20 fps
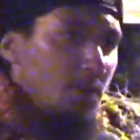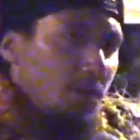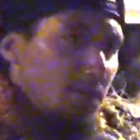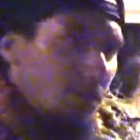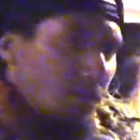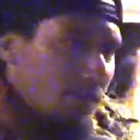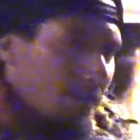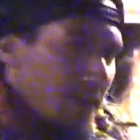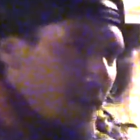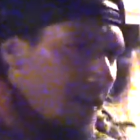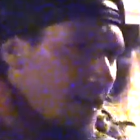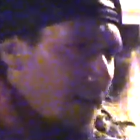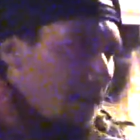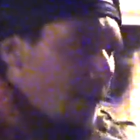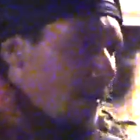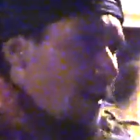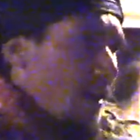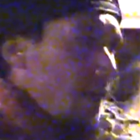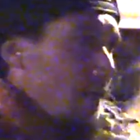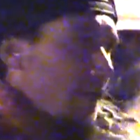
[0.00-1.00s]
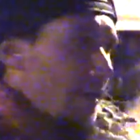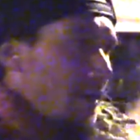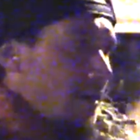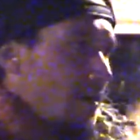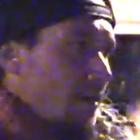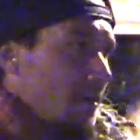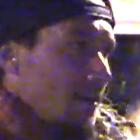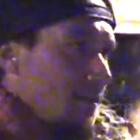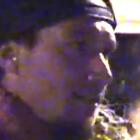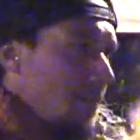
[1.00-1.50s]
The vai ava ava,
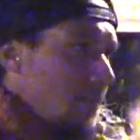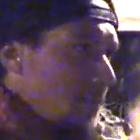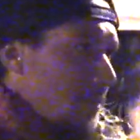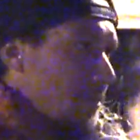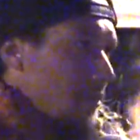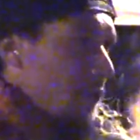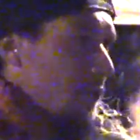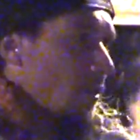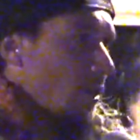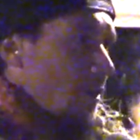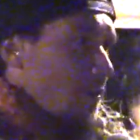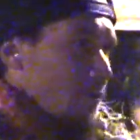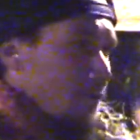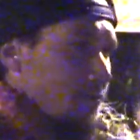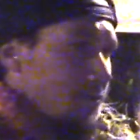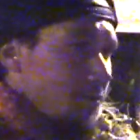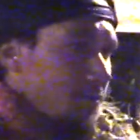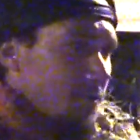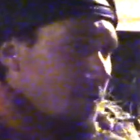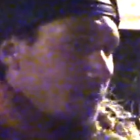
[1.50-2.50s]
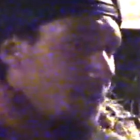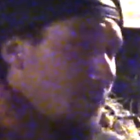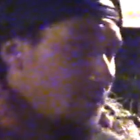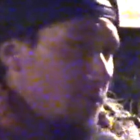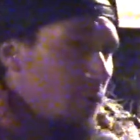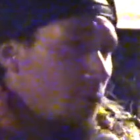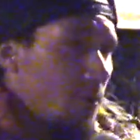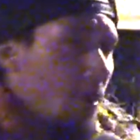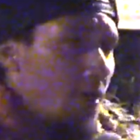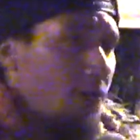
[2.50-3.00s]
the bitter waters, the
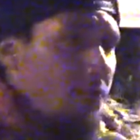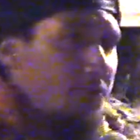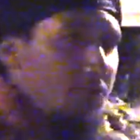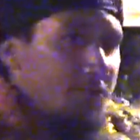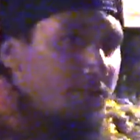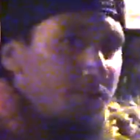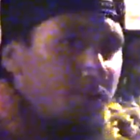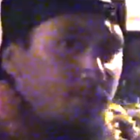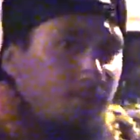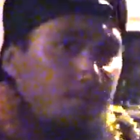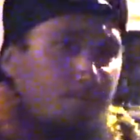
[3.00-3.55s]
bitter waters.